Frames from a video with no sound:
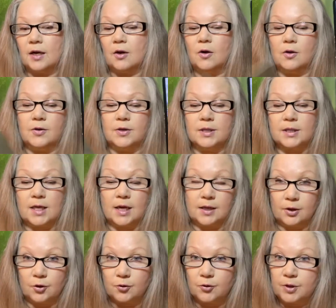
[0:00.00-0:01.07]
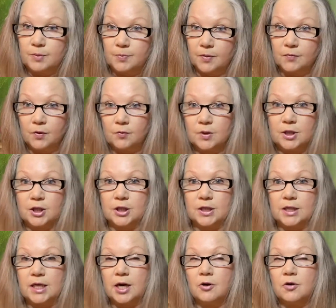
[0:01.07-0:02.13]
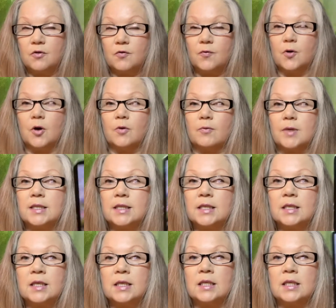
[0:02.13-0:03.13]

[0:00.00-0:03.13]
call this guy the Creep of the Witch's Tarot for a reason.